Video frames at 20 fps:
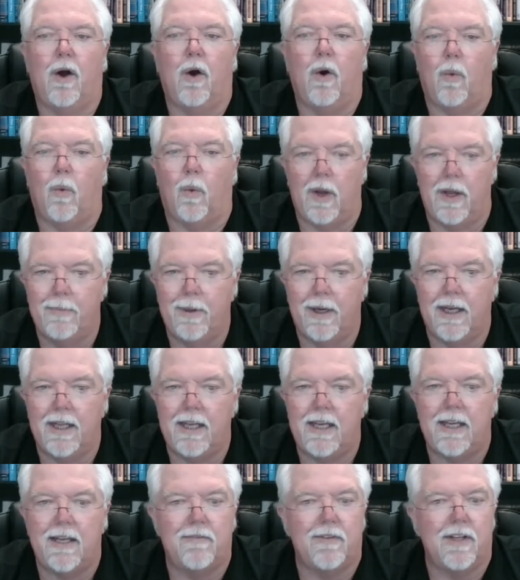We
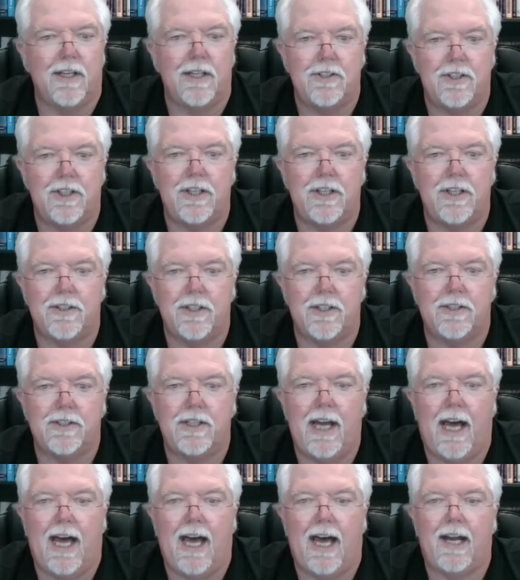believe that Jesus
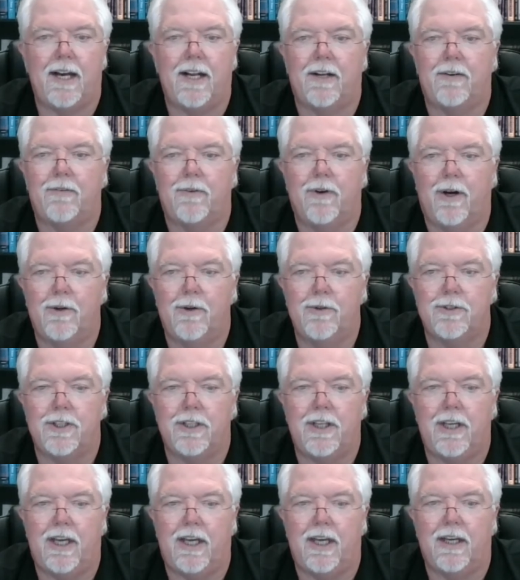died and rose
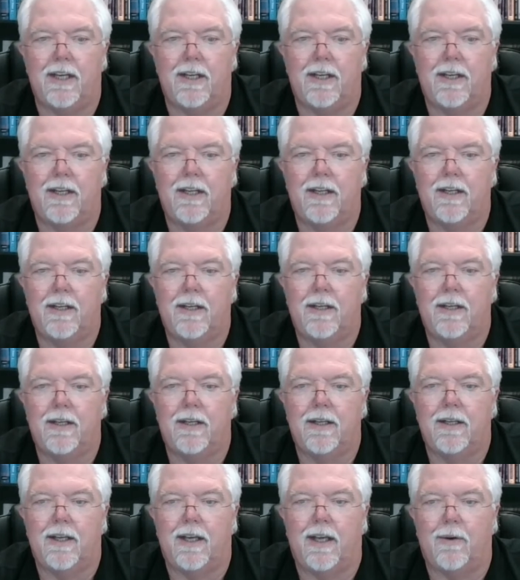again,
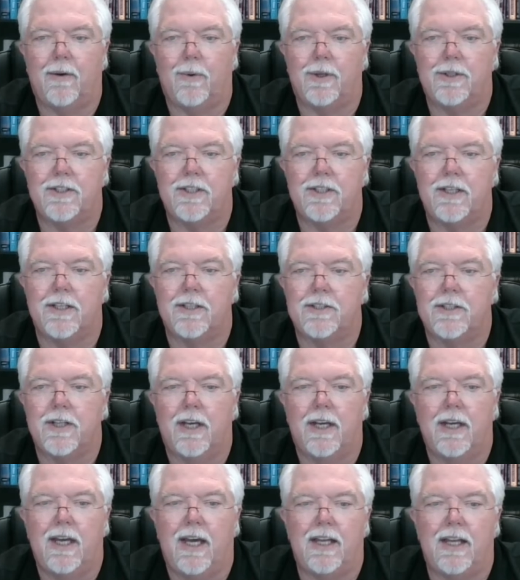and what's this,
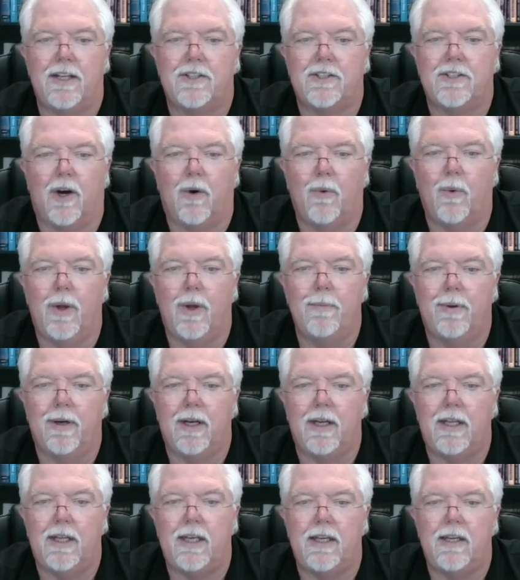and so we
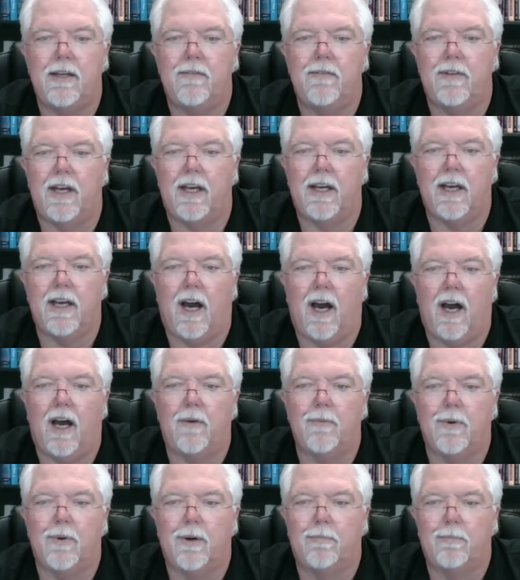believe that
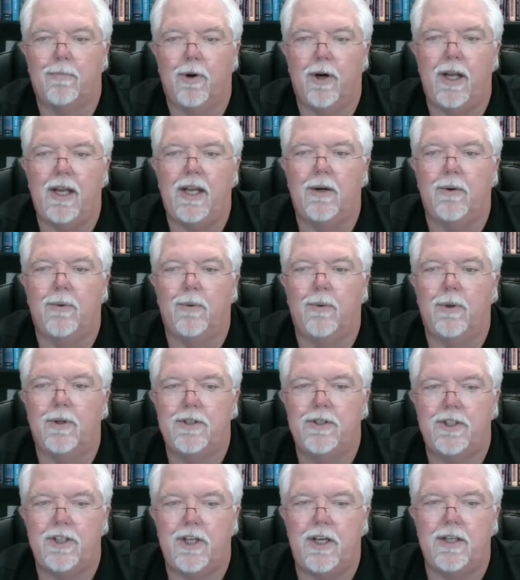God will bring
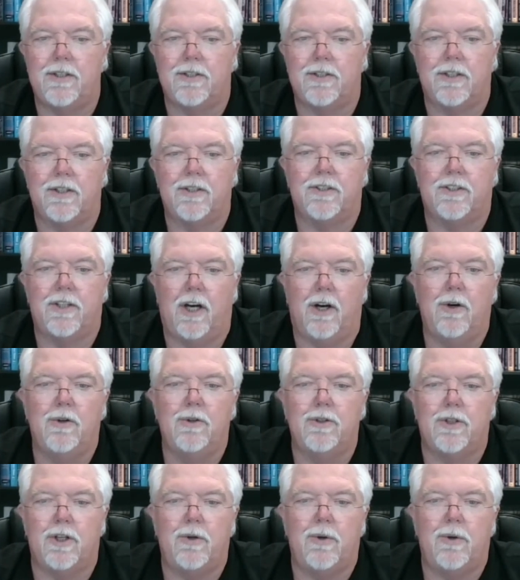with Jesus
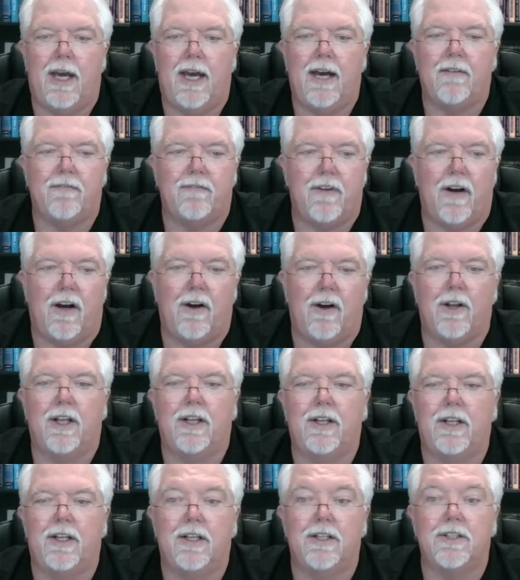those who have
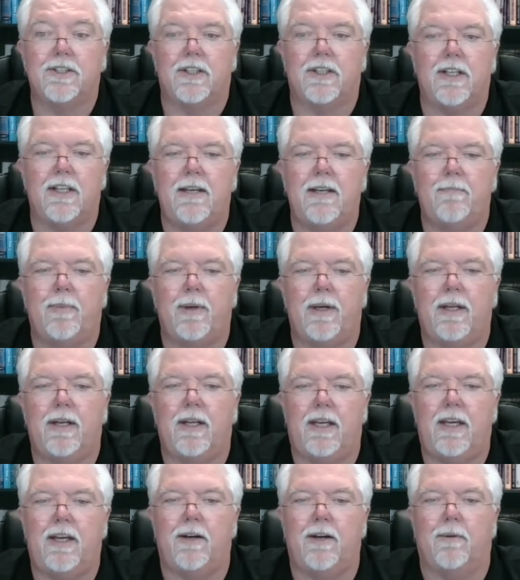fallen asleep in
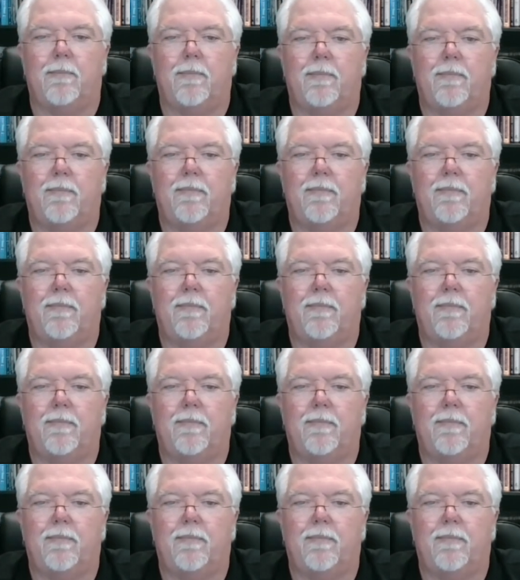him.